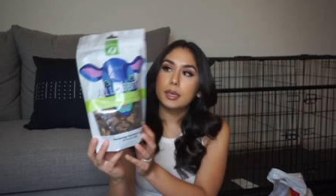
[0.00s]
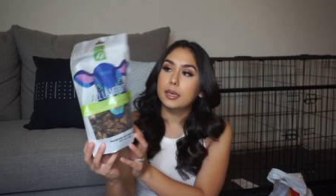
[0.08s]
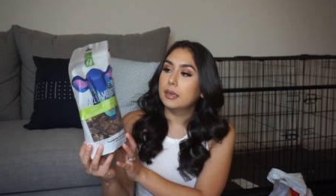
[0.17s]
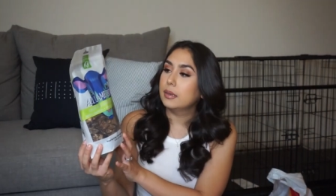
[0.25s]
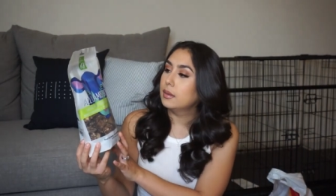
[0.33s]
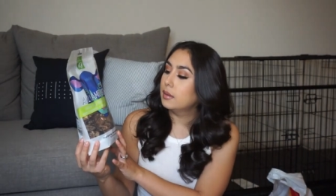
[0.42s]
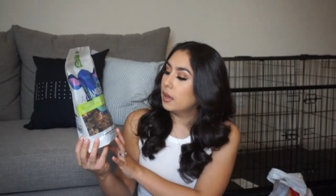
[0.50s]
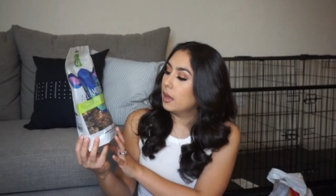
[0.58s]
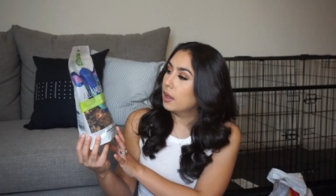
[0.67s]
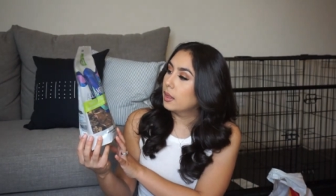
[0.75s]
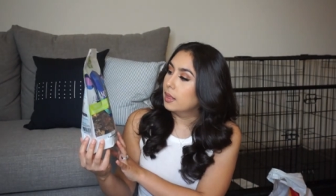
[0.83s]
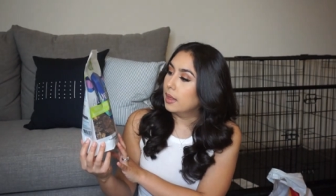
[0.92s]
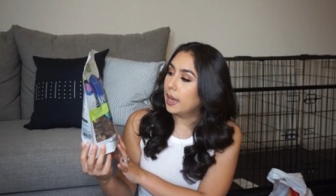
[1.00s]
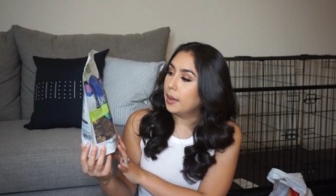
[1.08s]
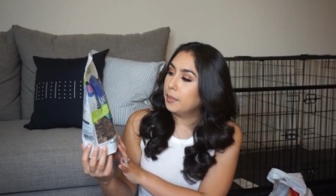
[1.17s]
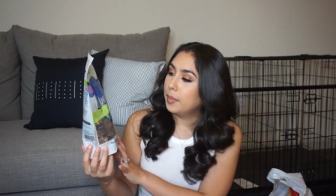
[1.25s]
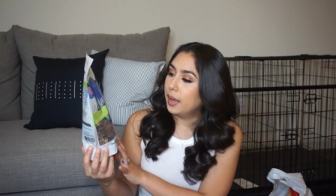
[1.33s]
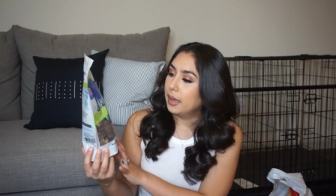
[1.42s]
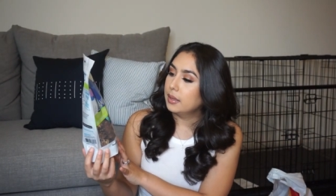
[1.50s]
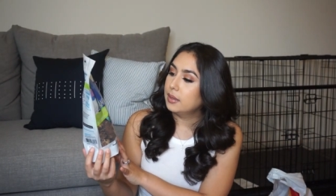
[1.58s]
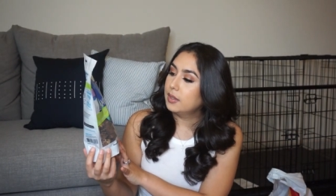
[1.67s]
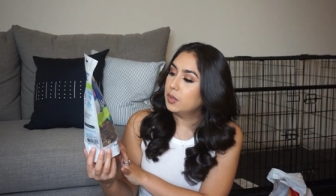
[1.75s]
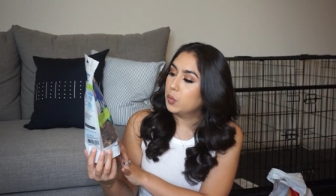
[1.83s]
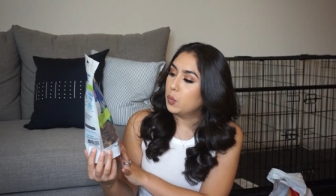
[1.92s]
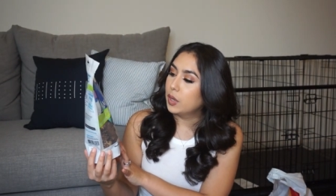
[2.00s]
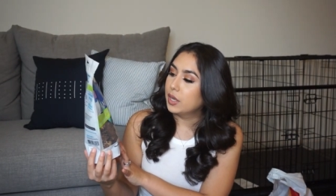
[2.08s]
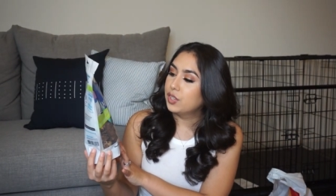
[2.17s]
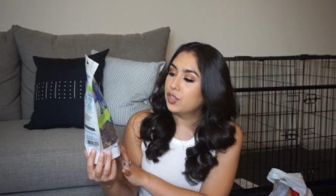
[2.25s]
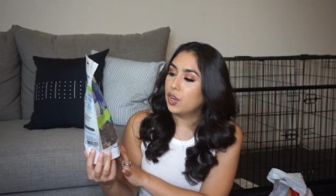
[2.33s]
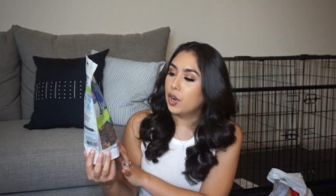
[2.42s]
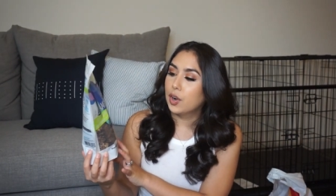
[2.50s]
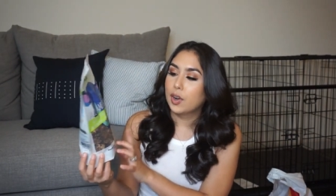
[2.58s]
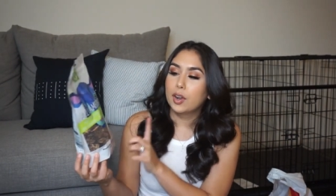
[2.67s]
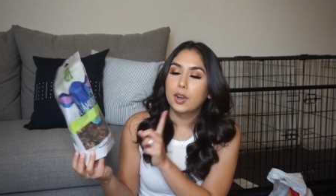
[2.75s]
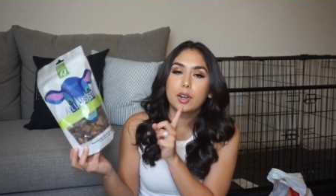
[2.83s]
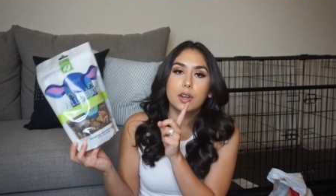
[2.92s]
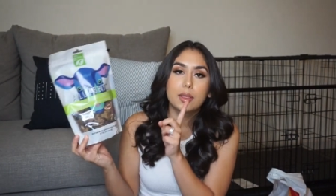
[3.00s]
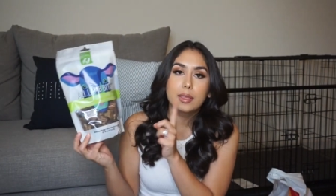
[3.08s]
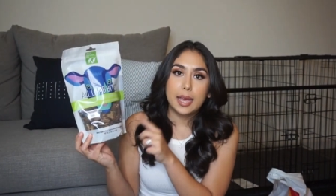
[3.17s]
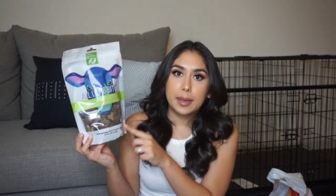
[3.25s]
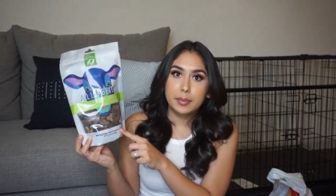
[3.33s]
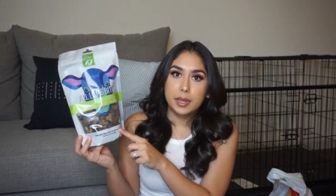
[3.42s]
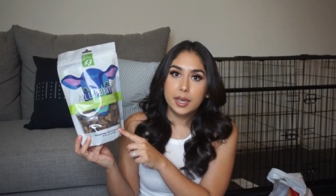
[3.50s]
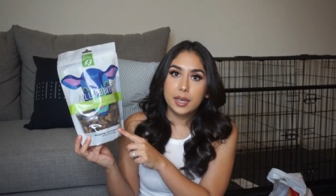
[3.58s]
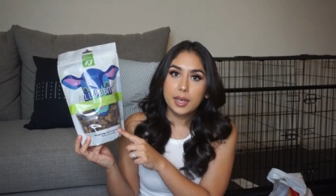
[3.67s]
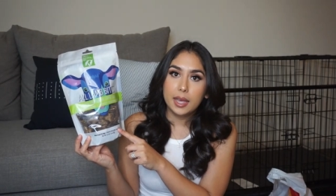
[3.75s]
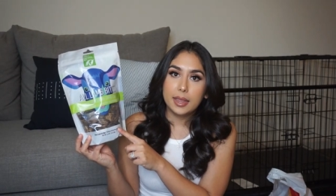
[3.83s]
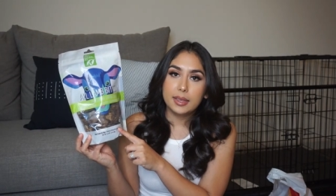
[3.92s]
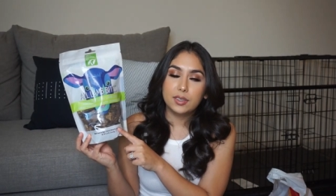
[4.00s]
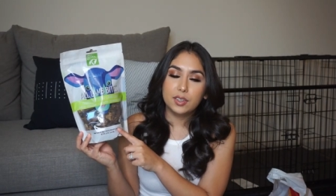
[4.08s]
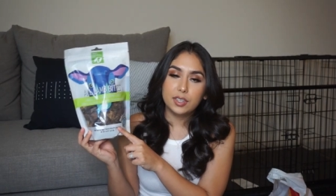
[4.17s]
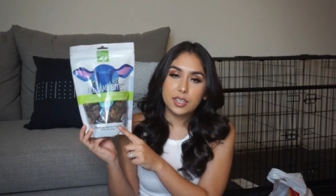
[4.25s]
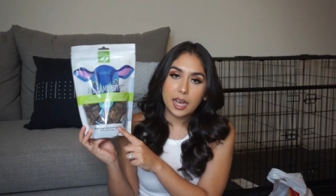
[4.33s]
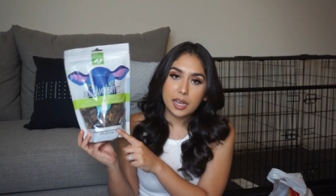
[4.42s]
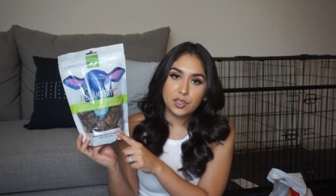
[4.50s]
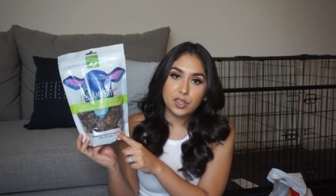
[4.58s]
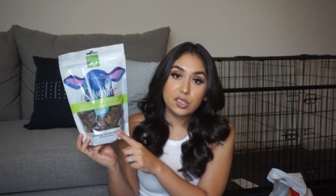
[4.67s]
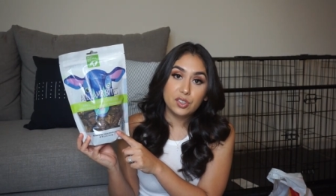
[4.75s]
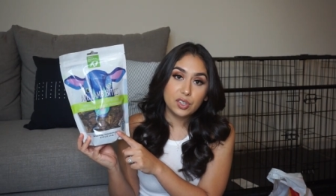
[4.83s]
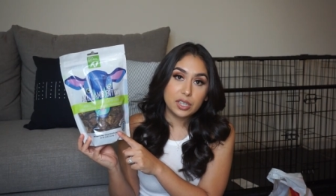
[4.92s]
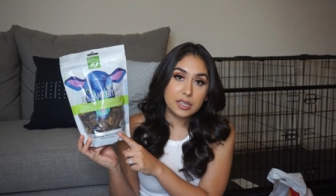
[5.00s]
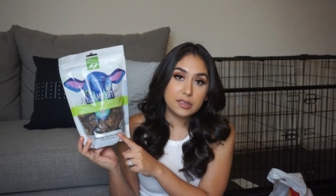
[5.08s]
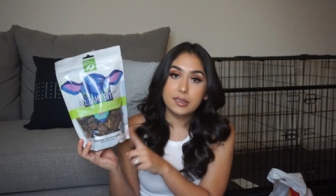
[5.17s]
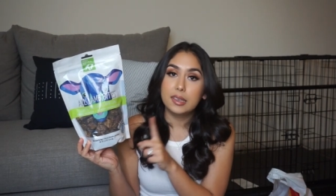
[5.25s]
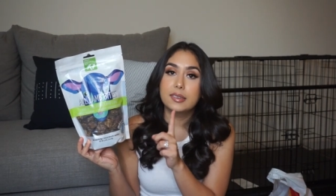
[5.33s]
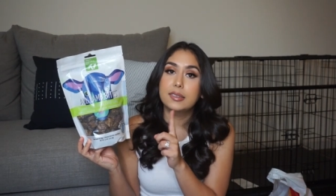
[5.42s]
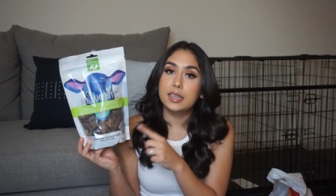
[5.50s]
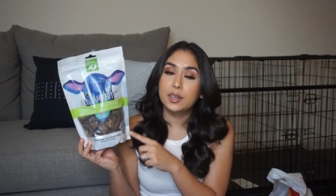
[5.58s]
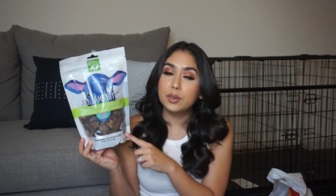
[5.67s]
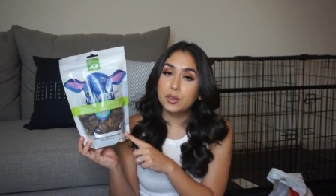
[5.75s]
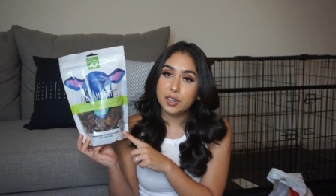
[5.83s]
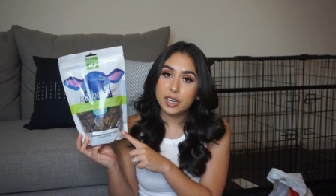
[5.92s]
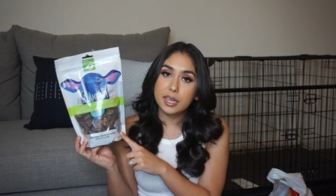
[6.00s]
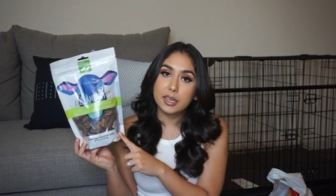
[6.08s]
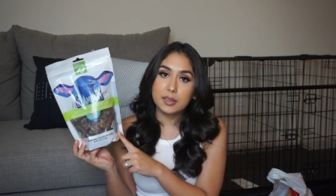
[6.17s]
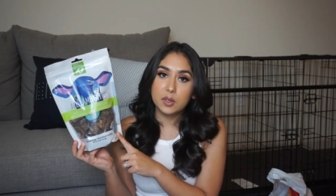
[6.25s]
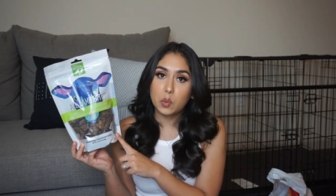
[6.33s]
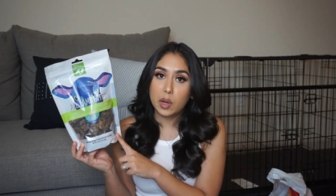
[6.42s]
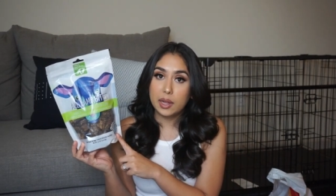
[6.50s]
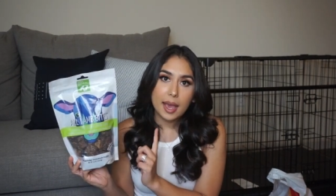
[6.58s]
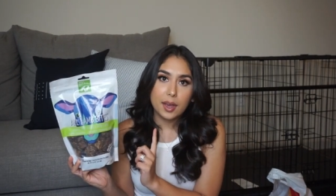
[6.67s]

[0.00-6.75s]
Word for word: these lamb bites, which are lamb lung, and these are dehydrated treats, single ingredient as well.